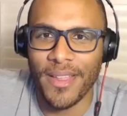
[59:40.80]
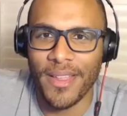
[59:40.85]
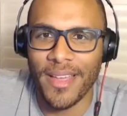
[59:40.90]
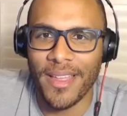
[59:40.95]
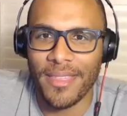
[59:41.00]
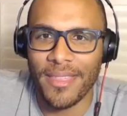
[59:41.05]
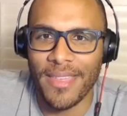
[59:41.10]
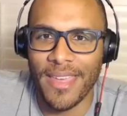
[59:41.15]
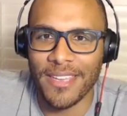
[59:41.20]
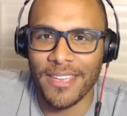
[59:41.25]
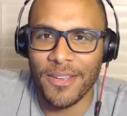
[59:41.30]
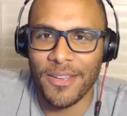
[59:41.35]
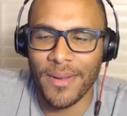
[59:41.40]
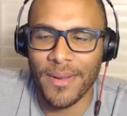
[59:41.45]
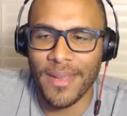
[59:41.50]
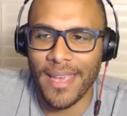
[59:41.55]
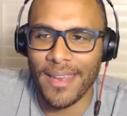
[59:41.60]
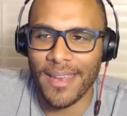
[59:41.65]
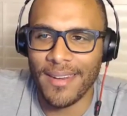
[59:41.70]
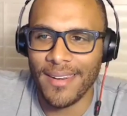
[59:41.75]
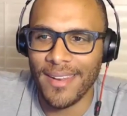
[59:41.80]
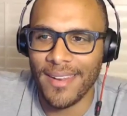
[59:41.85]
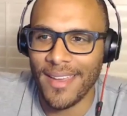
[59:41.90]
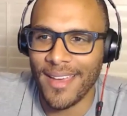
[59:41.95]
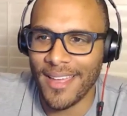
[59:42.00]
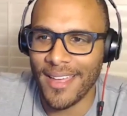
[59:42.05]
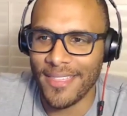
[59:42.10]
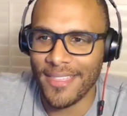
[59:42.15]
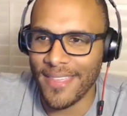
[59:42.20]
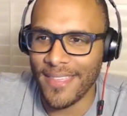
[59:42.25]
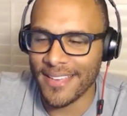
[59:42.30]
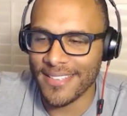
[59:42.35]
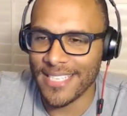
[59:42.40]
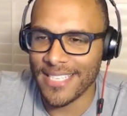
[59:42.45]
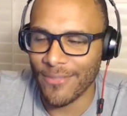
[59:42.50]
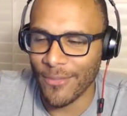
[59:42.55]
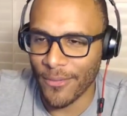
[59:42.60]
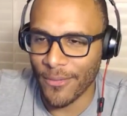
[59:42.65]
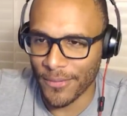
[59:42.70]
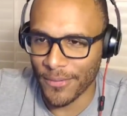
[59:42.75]
uh, thank you again. Uh, thanks
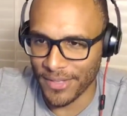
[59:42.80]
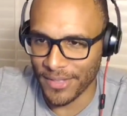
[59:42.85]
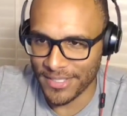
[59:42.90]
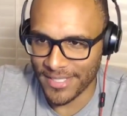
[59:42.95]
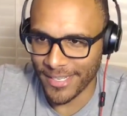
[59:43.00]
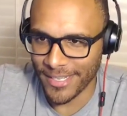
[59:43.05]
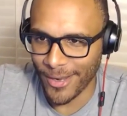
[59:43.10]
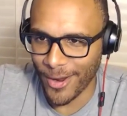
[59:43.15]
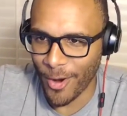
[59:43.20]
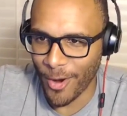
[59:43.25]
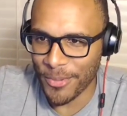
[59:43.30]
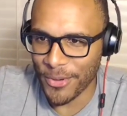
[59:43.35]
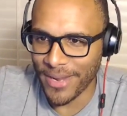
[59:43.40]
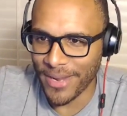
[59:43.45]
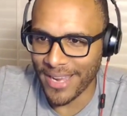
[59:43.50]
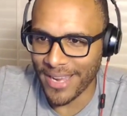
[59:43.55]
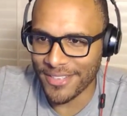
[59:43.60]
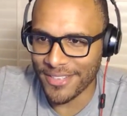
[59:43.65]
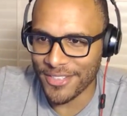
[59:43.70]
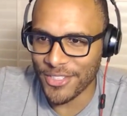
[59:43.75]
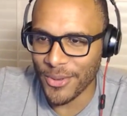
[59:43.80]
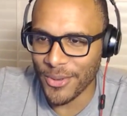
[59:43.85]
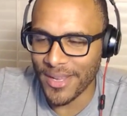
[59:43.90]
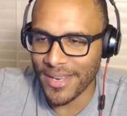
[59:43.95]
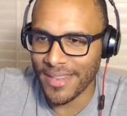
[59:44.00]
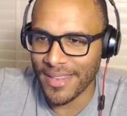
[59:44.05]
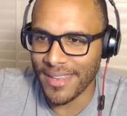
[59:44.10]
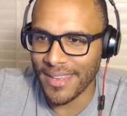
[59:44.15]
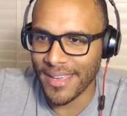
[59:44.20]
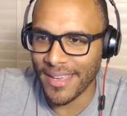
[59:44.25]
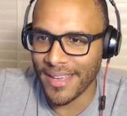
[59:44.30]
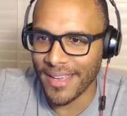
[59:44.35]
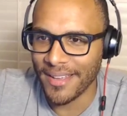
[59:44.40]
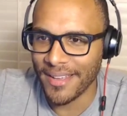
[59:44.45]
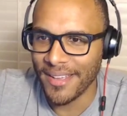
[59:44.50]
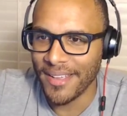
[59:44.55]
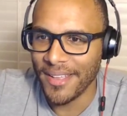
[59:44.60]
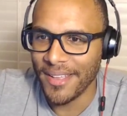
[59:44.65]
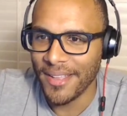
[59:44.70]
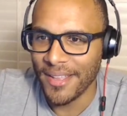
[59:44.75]
everyone for listening. I hope you guys enjoyed the
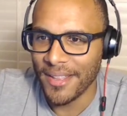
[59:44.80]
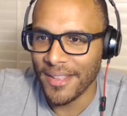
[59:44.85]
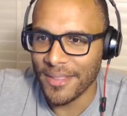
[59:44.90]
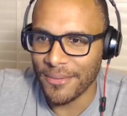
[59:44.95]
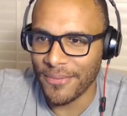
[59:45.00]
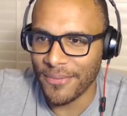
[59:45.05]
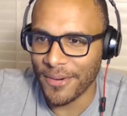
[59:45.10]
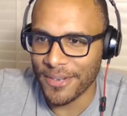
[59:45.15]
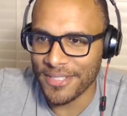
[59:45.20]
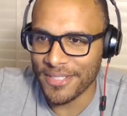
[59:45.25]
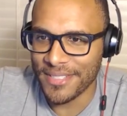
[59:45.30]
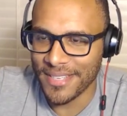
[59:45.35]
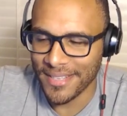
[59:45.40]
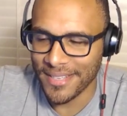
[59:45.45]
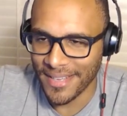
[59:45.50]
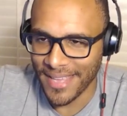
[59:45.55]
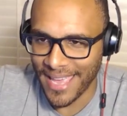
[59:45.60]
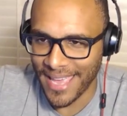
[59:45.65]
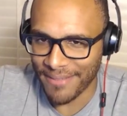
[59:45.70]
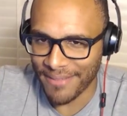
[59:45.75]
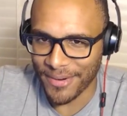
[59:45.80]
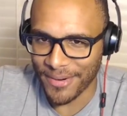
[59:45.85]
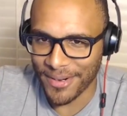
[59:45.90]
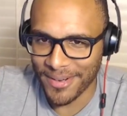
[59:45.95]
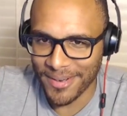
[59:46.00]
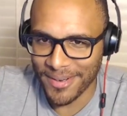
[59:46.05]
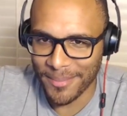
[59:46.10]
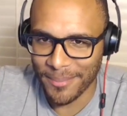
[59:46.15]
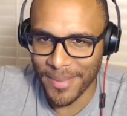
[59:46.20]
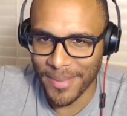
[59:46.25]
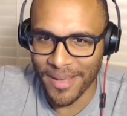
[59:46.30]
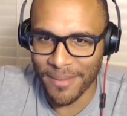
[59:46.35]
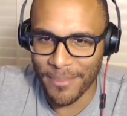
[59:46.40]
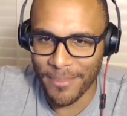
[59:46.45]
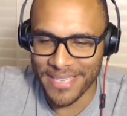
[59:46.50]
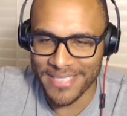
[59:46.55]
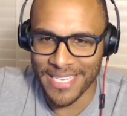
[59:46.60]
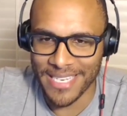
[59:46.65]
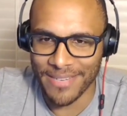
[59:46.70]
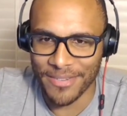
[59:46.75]
uh, the first ever, uh,
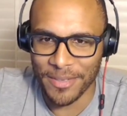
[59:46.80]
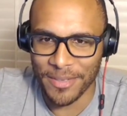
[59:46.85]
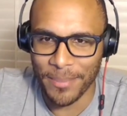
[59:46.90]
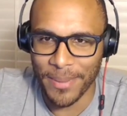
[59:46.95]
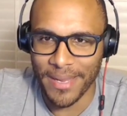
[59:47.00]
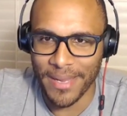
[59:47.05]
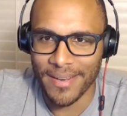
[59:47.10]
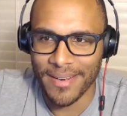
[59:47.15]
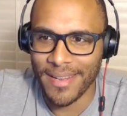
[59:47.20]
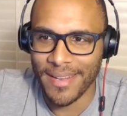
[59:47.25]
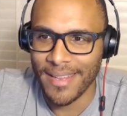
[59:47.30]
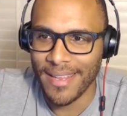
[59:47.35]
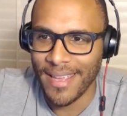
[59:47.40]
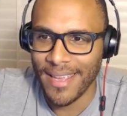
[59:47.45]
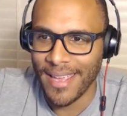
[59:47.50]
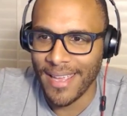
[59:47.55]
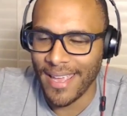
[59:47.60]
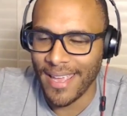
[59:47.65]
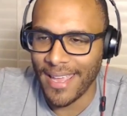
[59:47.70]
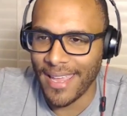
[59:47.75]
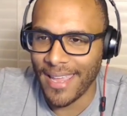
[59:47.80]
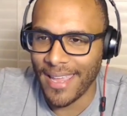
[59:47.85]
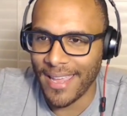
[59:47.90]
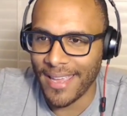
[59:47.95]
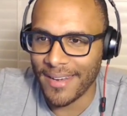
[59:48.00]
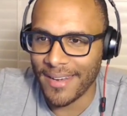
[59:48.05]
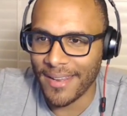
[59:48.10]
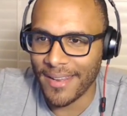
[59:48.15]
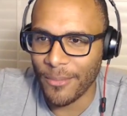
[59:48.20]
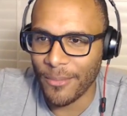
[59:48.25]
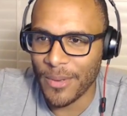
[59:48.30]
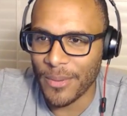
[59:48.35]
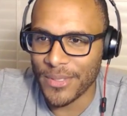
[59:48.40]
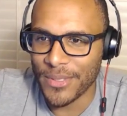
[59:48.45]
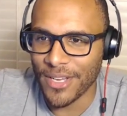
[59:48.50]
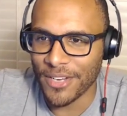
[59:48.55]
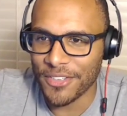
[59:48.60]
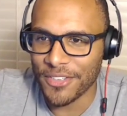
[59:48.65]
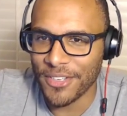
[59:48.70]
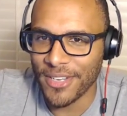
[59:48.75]
best ever debate. And uh, we will
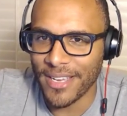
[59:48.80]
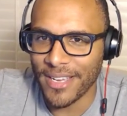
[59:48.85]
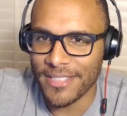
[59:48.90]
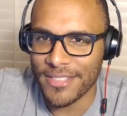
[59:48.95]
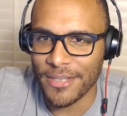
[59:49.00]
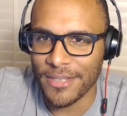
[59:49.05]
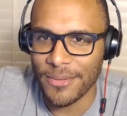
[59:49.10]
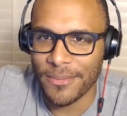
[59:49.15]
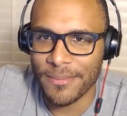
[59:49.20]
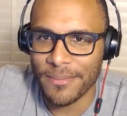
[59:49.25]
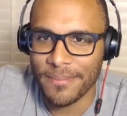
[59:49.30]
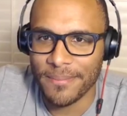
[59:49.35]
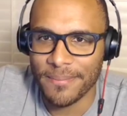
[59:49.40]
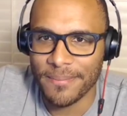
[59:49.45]
talk to you guys soon.